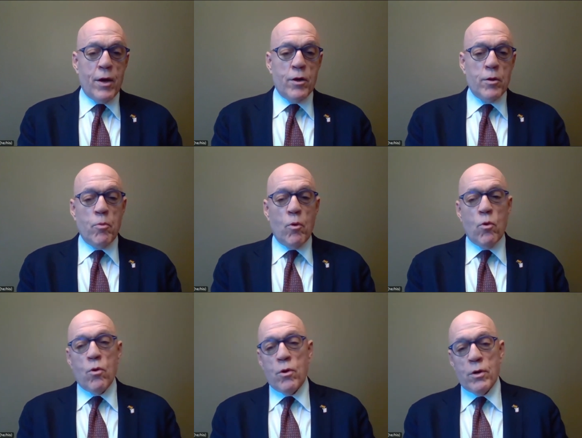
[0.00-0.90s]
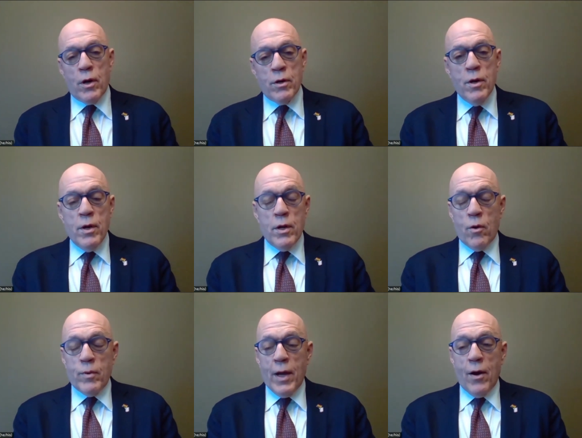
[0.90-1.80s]
on the county board, you
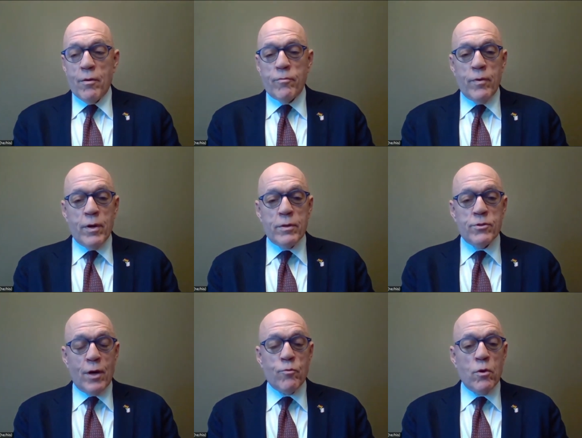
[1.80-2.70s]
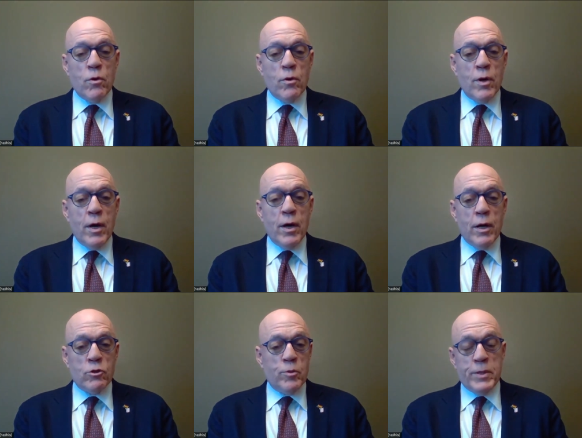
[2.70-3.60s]
know, we now have several
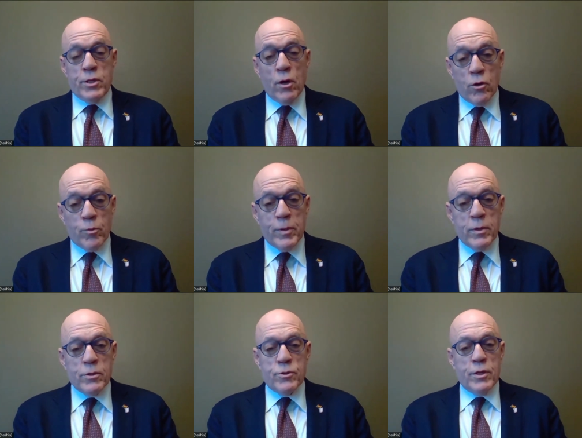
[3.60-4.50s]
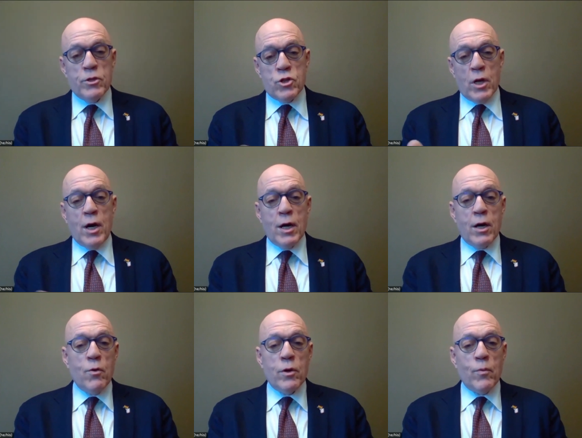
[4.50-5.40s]
LGBT aldermen in the city of
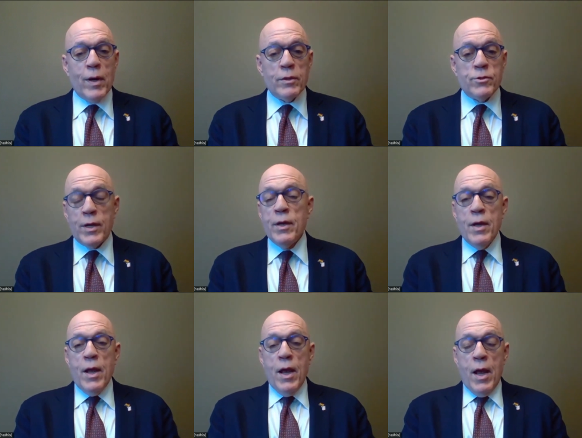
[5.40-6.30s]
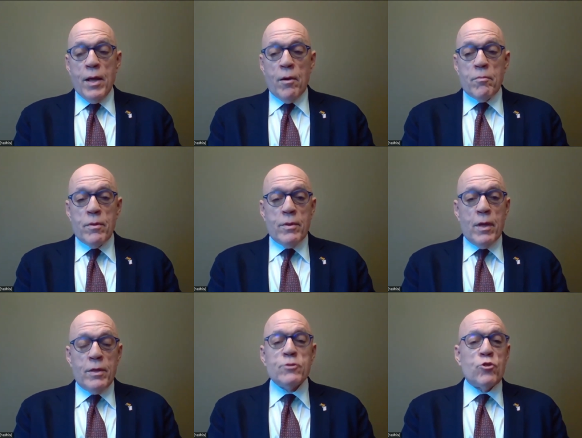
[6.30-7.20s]
Chicago and around the state. Yeah,
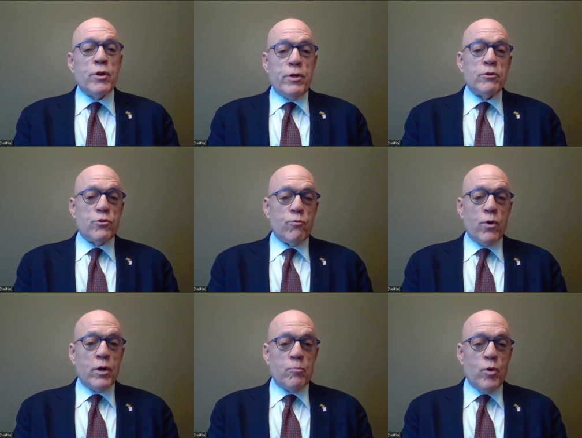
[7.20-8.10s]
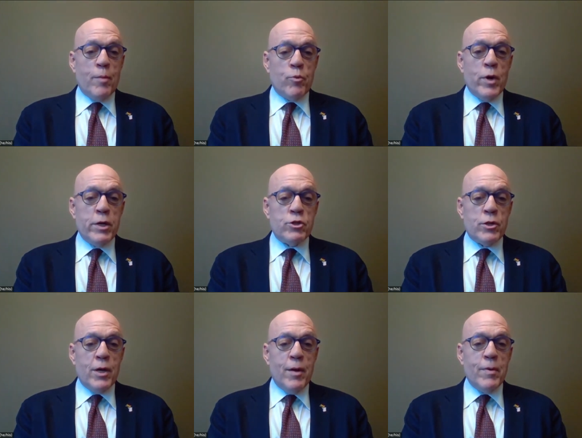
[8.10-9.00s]
this took years of work.
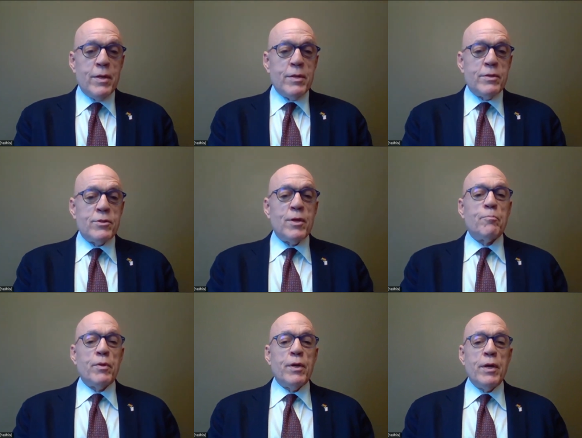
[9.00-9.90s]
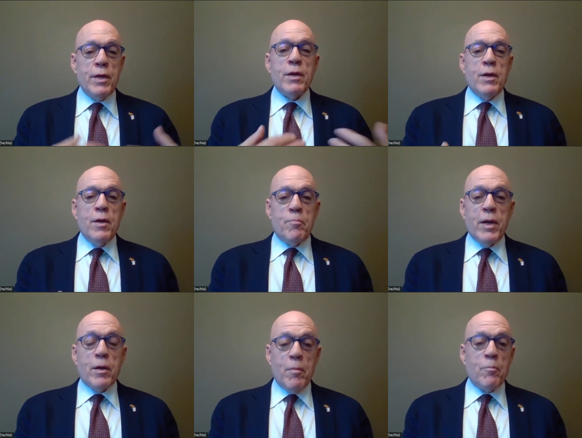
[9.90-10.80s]
I mean, simply
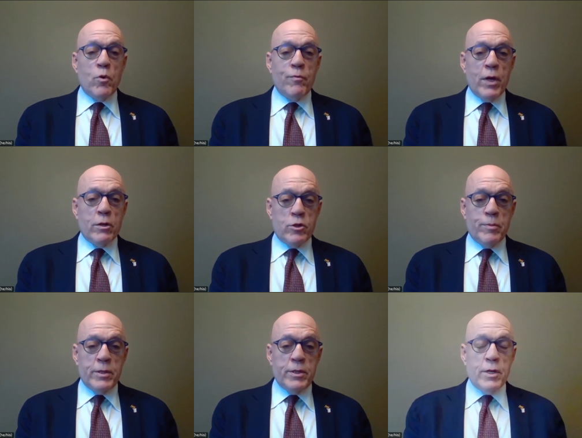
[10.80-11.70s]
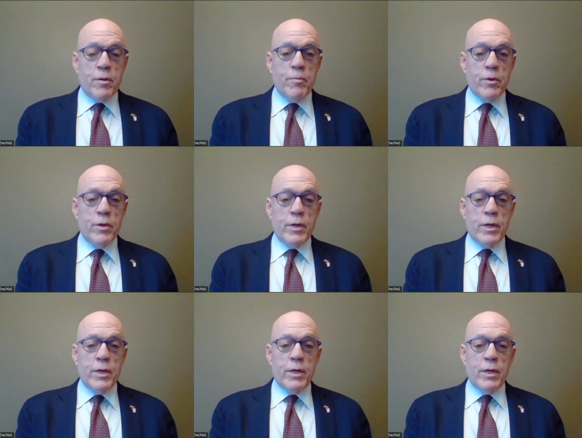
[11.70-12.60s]
being a member of the LGBT
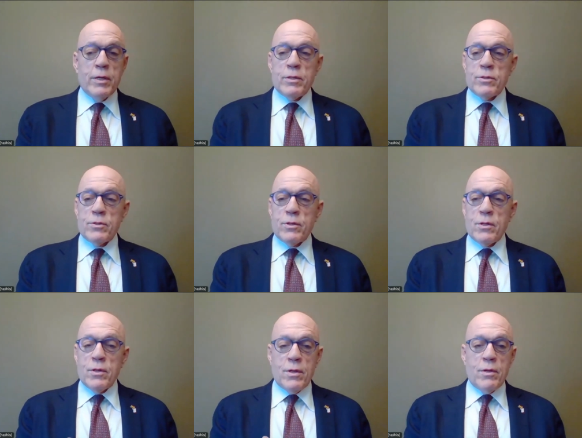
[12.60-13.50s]
community is